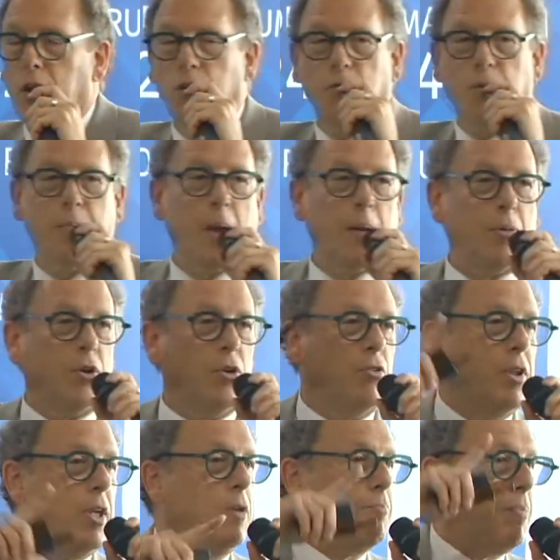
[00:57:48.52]
you remember, you
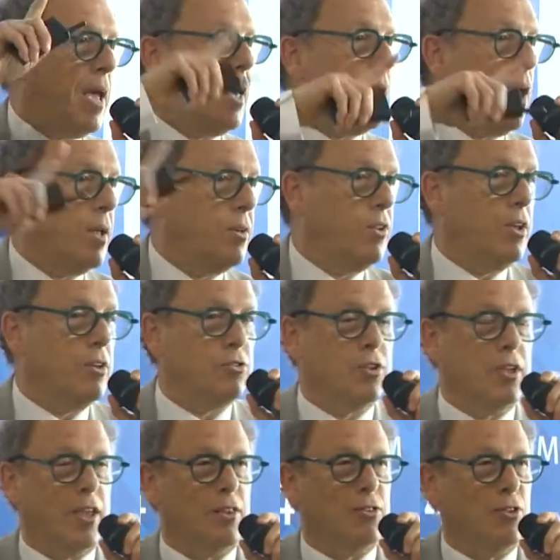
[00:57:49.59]
need bad ideas
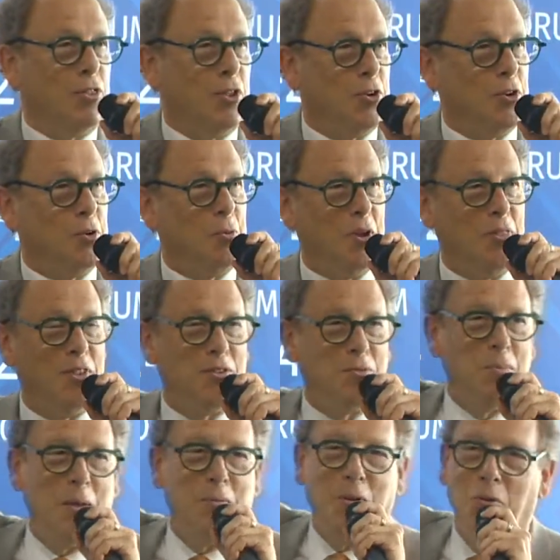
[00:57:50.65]
to get to the good one. This
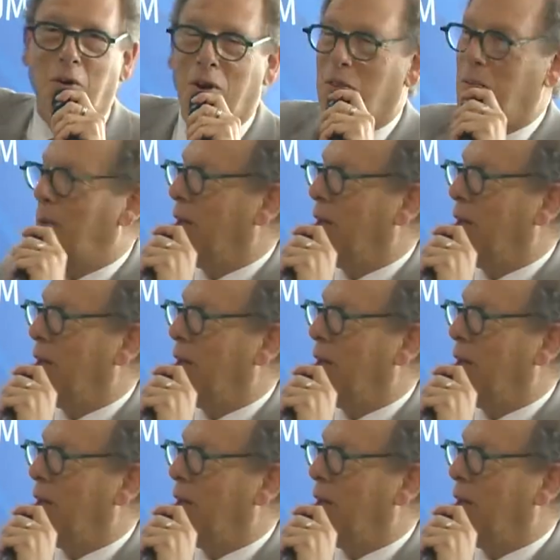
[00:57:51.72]
may be one of the